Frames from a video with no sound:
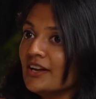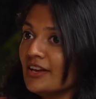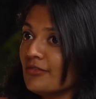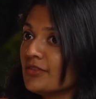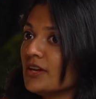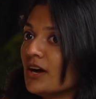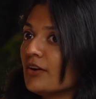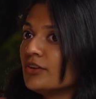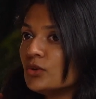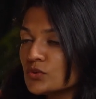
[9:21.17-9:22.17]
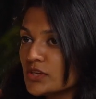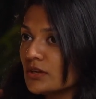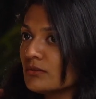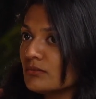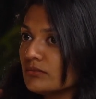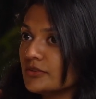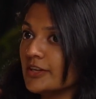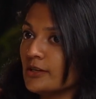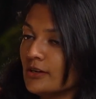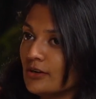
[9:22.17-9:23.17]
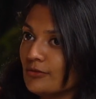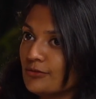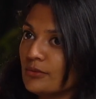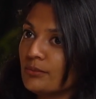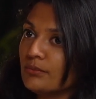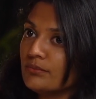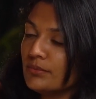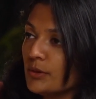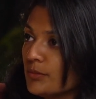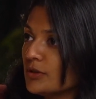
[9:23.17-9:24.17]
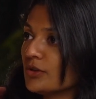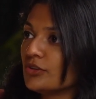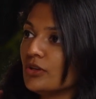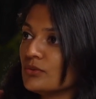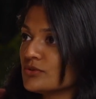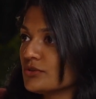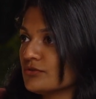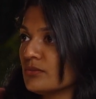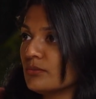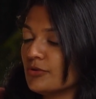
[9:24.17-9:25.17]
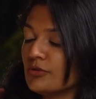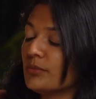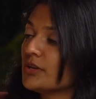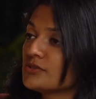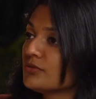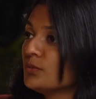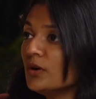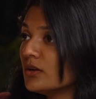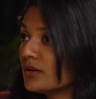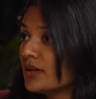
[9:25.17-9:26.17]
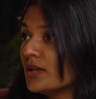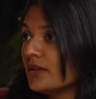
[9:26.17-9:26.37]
If they are using data from people or the users from different parts of the world,